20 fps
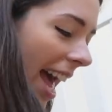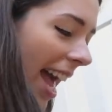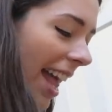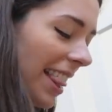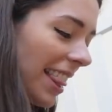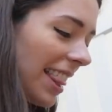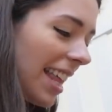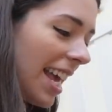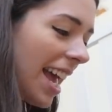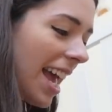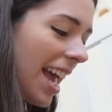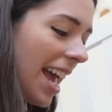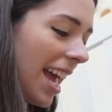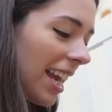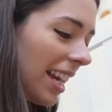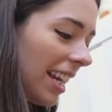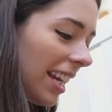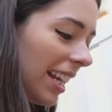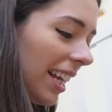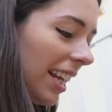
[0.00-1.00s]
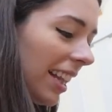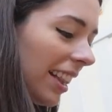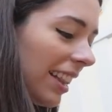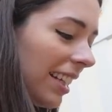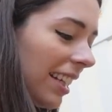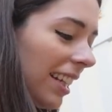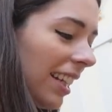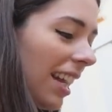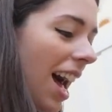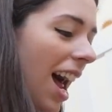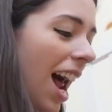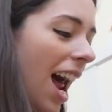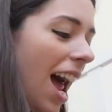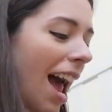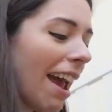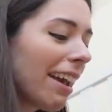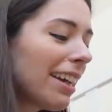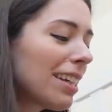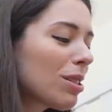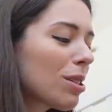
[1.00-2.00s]
And then little
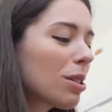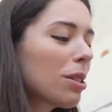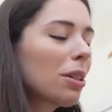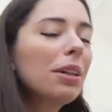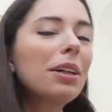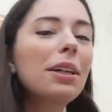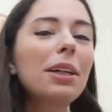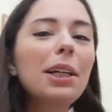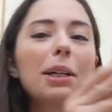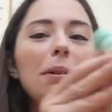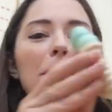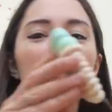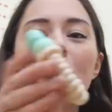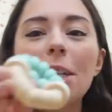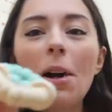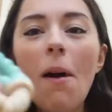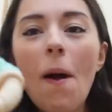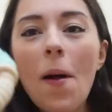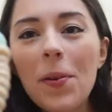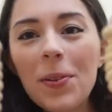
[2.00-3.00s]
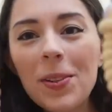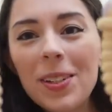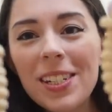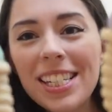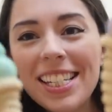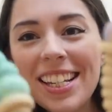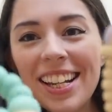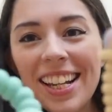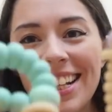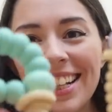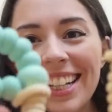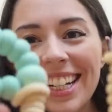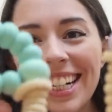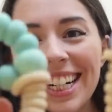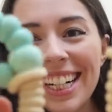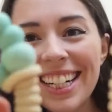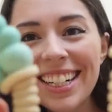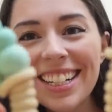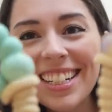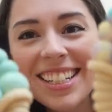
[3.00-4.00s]
ice cream cone
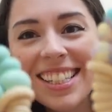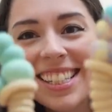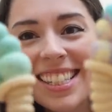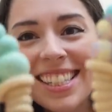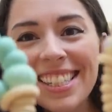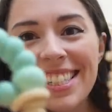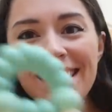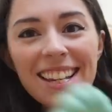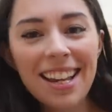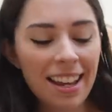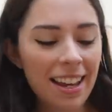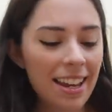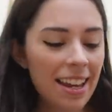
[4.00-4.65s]
teethers.